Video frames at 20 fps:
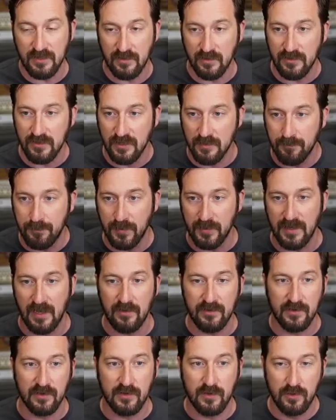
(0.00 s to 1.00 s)
You know, you can put
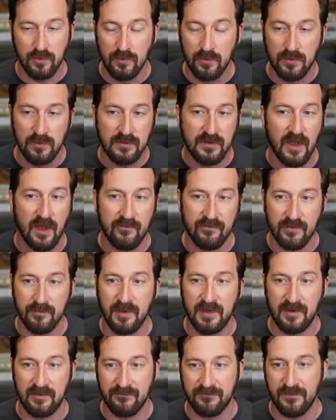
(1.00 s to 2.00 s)
out your cool
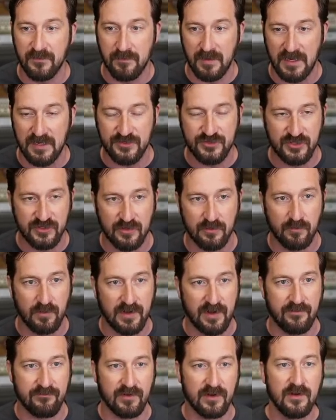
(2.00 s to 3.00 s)
government information or
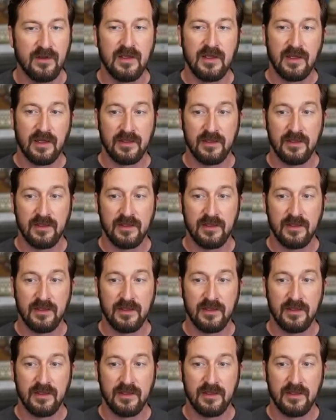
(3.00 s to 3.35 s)
whatever,